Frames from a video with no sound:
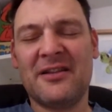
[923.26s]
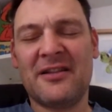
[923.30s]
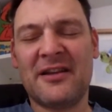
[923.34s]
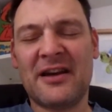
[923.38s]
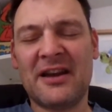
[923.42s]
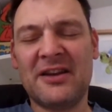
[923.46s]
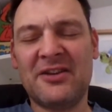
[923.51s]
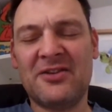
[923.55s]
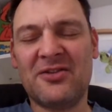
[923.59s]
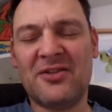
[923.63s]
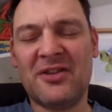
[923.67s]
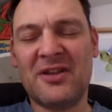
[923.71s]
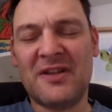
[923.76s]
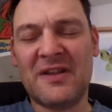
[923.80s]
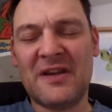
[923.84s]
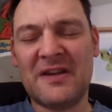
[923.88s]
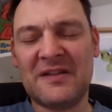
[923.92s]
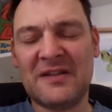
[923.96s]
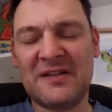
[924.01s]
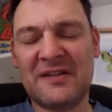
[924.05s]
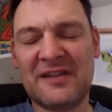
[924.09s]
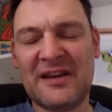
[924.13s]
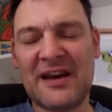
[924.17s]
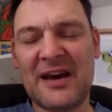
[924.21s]
Thank you that
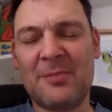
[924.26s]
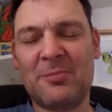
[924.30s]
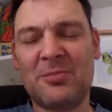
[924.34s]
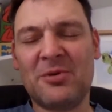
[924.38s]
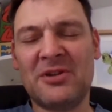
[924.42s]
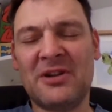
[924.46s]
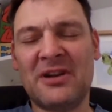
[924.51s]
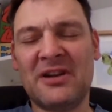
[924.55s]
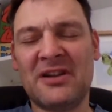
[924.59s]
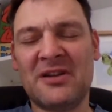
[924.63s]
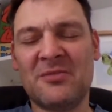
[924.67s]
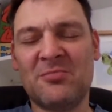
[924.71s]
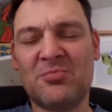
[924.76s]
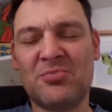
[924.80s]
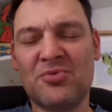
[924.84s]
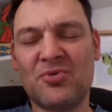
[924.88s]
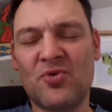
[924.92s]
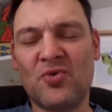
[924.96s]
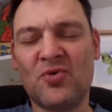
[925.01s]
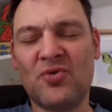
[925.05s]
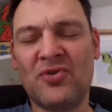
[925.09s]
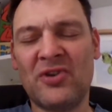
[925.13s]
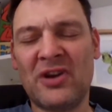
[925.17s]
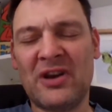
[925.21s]
this is happening and
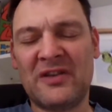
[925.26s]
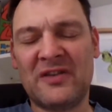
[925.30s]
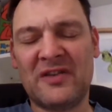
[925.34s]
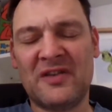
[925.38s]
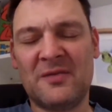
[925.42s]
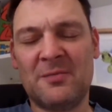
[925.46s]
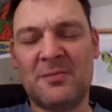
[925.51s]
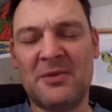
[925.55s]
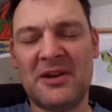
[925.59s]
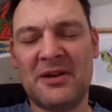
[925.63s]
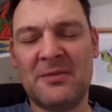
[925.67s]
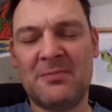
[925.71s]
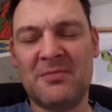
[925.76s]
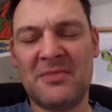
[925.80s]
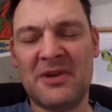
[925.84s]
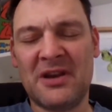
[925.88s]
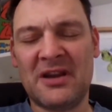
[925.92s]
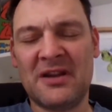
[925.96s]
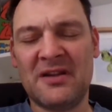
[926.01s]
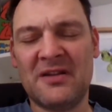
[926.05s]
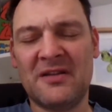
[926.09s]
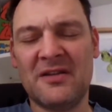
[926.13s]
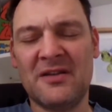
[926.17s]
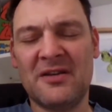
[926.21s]
progress is being
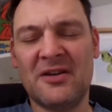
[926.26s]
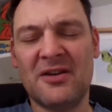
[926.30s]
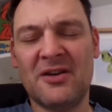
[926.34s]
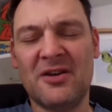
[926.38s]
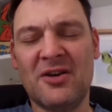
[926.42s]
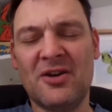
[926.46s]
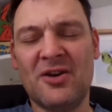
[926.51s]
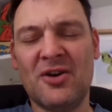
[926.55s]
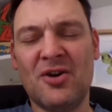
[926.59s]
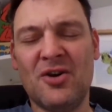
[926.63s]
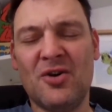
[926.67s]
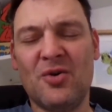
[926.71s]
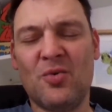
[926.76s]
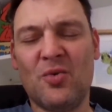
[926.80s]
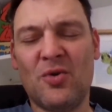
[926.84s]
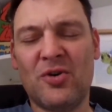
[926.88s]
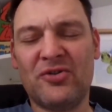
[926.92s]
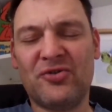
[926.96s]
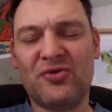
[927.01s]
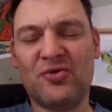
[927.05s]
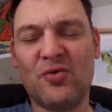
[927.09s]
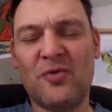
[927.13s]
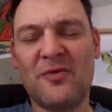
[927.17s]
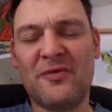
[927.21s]
made.
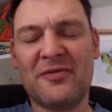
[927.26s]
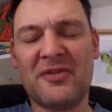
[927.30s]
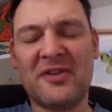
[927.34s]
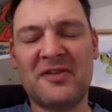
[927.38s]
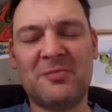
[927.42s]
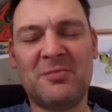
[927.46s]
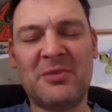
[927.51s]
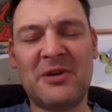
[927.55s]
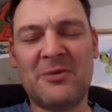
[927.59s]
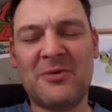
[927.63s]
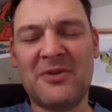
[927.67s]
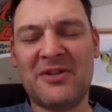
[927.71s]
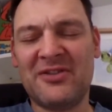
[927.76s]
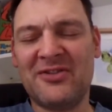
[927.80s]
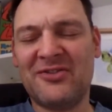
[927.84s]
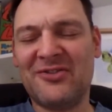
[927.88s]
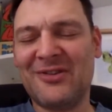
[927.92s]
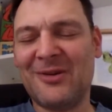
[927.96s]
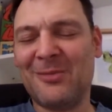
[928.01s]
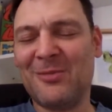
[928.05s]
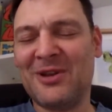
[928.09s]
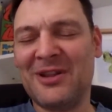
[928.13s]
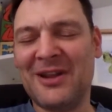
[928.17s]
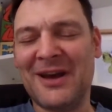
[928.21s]
Watch over us, be with
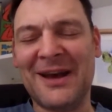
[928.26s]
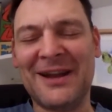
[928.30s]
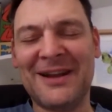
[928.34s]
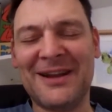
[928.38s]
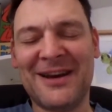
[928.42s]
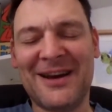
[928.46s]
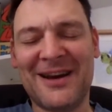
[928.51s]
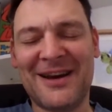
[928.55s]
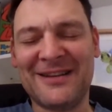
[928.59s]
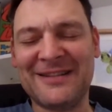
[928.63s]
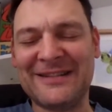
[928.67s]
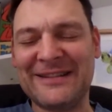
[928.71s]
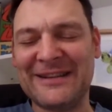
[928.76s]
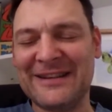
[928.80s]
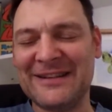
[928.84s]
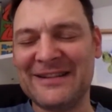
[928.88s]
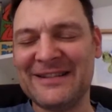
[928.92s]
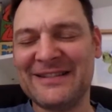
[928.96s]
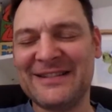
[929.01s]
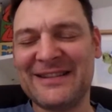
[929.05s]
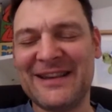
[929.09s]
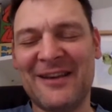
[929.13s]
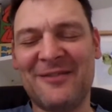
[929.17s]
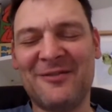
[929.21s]
Jim and Anna as they
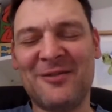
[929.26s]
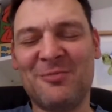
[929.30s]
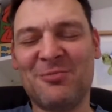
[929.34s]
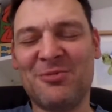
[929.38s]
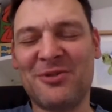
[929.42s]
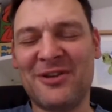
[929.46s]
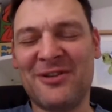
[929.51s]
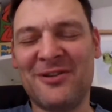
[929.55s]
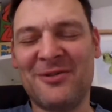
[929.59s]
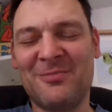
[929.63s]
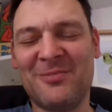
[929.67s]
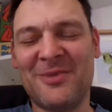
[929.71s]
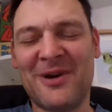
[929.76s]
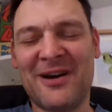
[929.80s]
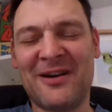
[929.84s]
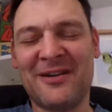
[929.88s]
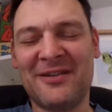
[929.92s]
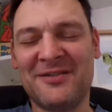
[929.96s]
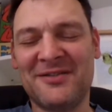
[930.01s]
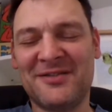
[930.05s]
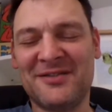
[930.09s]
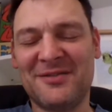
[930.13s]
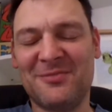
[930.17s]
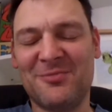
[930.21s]
celebrate their
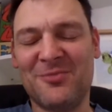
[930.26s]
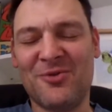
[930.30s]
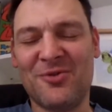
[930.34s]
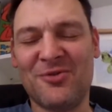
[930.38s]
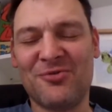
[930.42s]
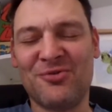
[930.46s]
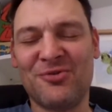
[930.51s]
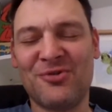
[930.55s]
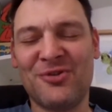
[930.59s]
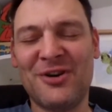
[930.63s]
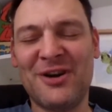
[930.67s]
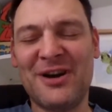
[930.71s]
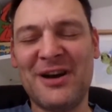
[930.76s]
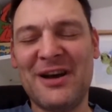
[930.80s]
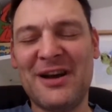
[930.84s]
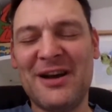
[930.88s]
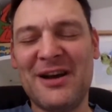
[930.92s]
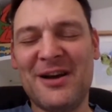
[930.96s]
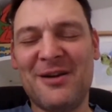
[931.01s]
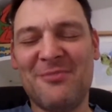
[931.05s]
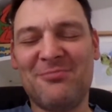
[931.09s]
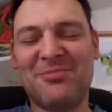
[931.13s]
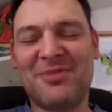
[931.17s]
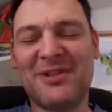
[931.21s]
marriage tomorrow.
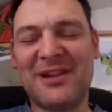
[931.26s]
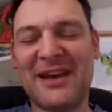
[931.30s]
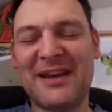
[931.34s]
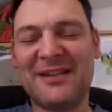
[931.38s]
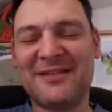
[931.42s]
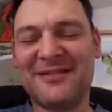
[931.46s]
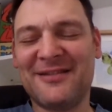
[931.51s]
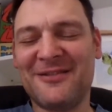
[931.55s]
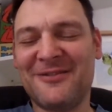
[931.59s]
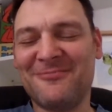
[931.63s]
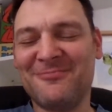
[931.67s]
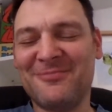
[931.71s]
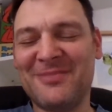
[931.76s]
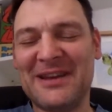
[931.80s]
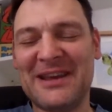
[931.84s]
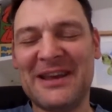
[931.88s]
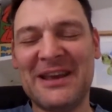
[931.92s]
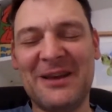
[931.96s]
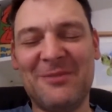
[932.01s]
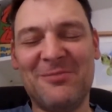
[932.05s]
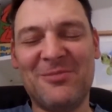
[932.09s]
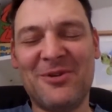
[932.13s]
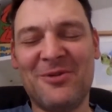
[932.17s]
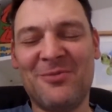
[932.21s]
Bless them,
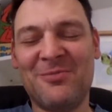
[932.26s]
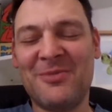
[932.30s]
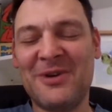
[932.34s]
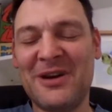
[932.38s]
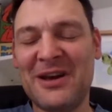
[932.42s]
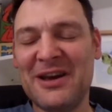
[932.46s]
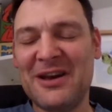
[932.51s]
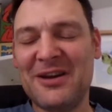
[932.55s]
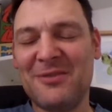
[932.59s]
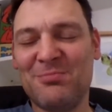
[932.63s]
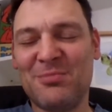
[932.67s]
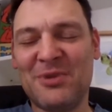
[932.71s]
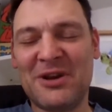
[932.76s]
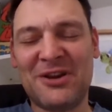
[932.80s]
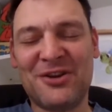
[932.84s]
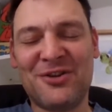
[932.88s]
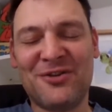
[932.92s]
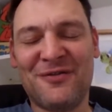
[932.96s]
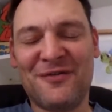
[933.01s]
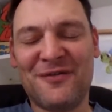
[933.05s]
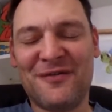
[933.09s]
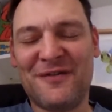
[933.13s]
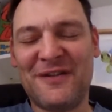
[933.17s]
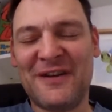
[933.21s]
keep them,
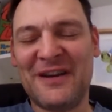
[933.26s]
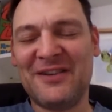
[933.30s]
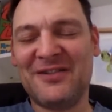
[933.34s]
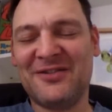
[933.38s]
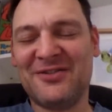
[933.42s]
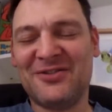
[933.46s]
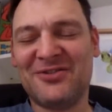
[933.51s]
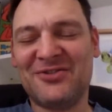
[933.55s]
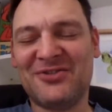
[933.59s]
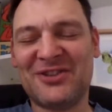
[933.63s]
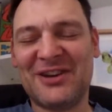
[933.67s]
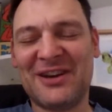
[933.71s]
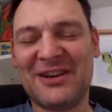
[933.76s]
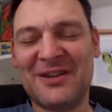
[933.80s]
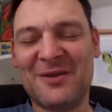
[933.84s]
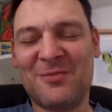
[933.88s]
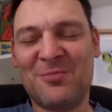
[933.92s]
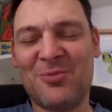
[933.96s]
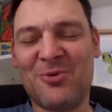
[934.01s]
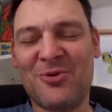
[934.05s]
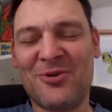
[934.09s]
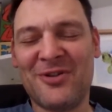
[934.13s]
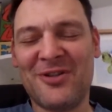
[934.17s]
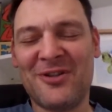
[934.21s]
make your face to shine
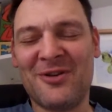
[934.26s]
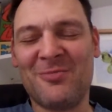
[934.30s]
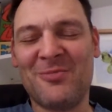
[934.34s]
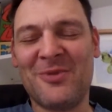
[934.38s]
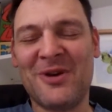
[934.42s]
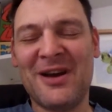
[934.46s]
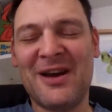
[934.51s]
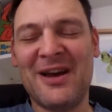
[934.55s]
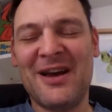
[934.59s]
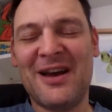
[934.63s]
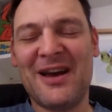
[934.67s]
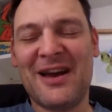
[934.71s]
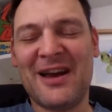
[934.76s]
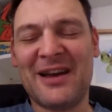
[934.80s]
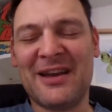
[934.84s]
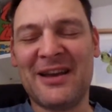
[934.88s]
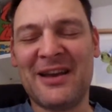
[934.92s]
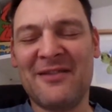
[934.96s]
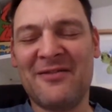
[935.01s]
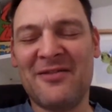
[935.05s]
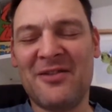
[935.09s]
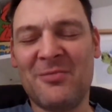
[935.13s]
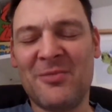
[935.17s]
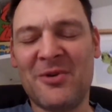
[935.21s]
upon them
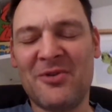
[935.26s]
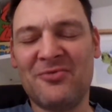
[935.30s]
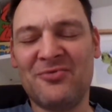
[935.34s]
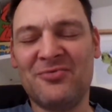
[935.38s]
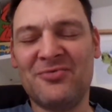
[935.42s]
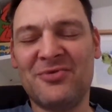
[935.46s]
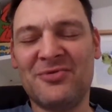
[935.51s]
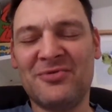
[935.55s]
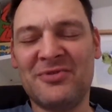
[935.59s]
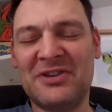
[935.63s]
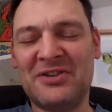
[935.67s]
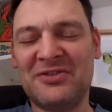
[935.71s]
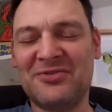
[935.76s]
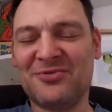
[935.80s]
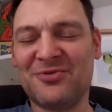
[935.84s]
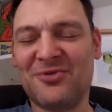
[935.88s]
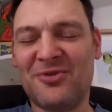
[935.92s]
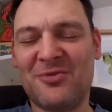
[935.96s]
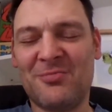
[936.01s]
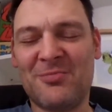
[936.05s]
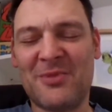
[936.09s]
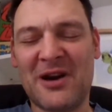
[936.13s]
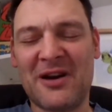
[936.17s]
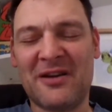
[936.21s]
and give them a really
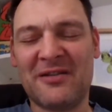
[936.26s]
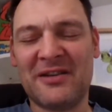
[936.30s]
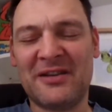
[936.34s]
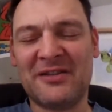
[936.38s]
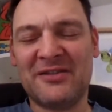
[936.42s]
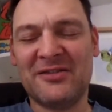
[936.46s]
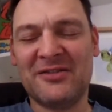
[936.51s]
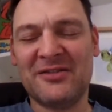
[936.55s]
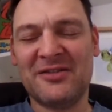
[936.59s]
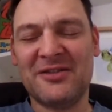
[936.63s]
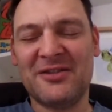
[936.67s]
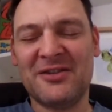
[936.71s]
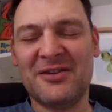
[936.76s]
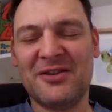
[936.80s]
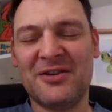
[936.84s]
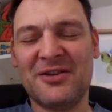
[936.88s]
strong marriage.